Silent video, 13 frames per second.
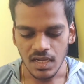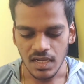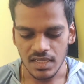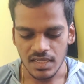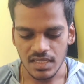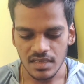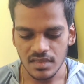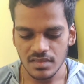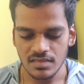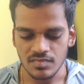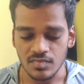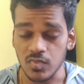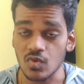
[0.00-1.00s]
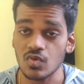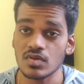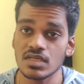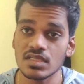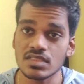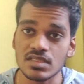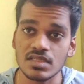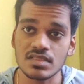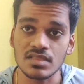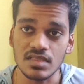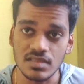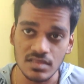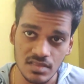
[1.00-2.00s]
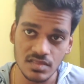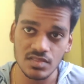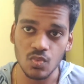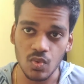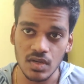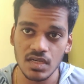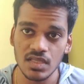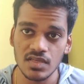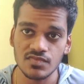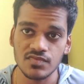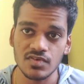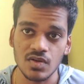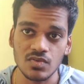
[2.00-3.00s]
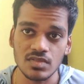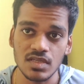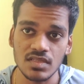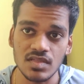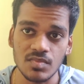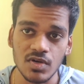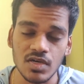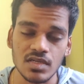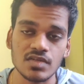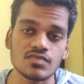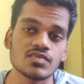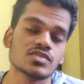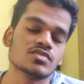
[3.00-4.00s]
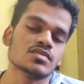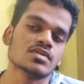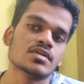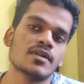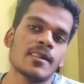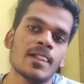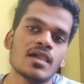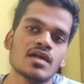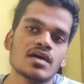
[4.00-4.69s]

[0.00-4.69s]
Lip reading: I cannot boldly say that this is the only earphone out there in the market which will